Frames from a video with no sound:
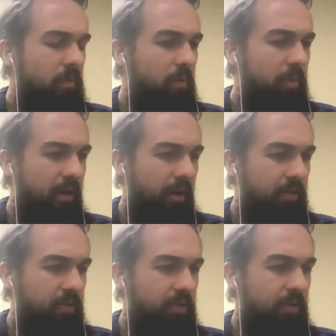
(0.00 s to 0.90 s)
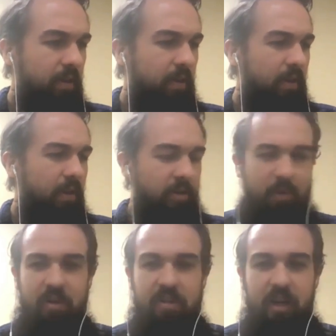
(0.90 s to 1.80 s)
because
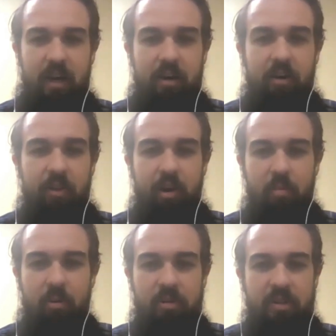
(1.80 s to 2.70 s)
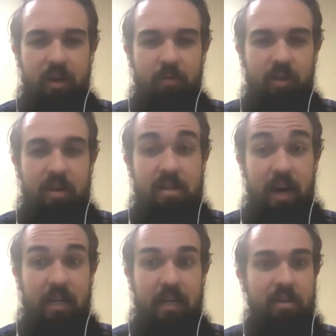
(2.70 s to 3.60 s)
especially as I got into the numbers, I realized
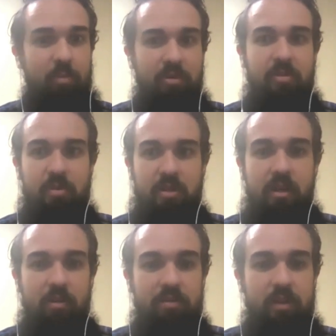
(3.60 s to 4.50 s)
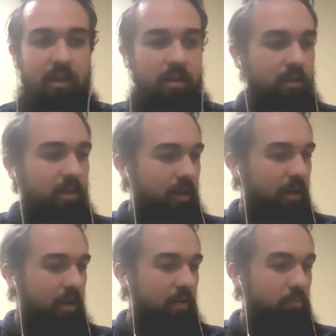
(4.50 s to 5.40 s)
I needed to build some skills in
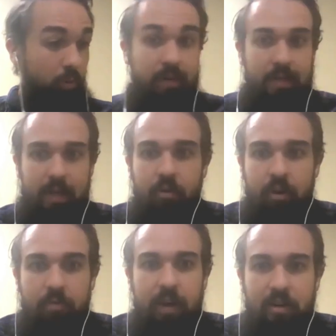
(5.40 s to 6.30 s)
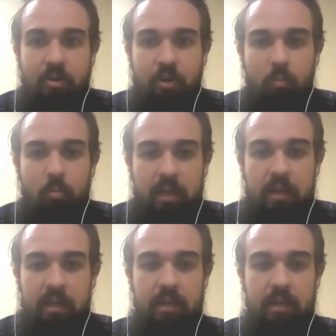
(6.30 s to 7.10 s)
putting together an adventure company